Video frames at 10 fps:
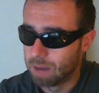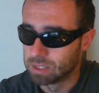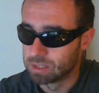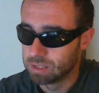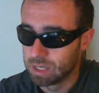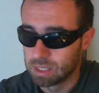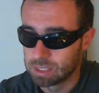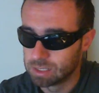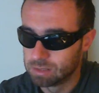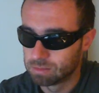
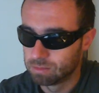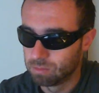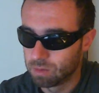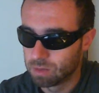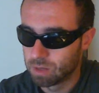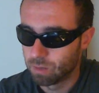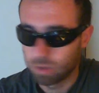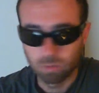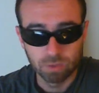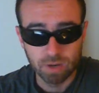He's what
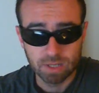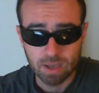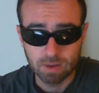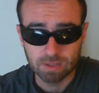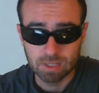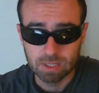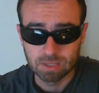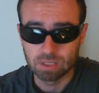a great character he is.